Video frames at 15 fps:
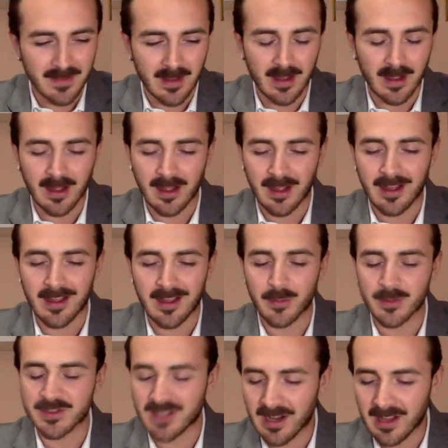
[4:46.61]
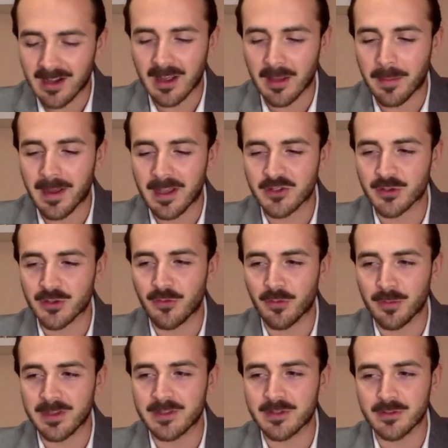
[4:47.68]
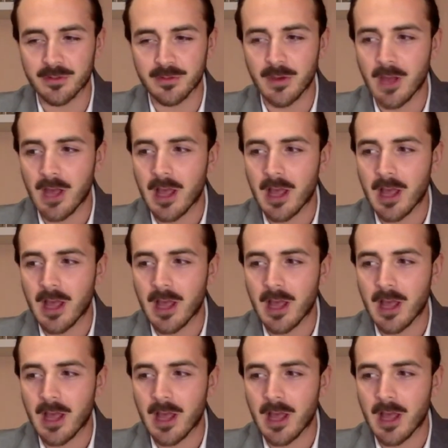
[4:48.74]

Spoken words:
It was clearly a pleasure for me too,